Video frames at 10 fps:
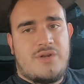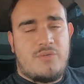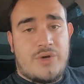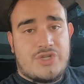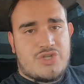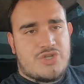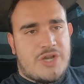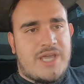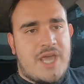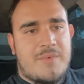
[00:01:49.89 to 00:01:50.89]
which
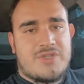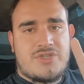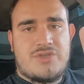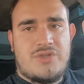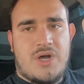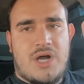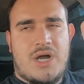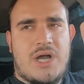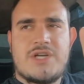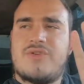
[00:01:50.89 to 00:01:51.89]
it came in
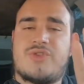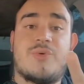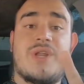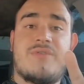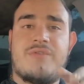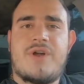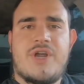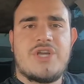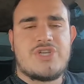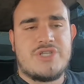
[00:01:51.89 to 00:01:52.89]
actually 3 different
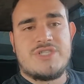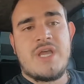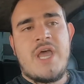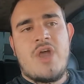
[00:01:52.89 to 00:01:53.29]
variations.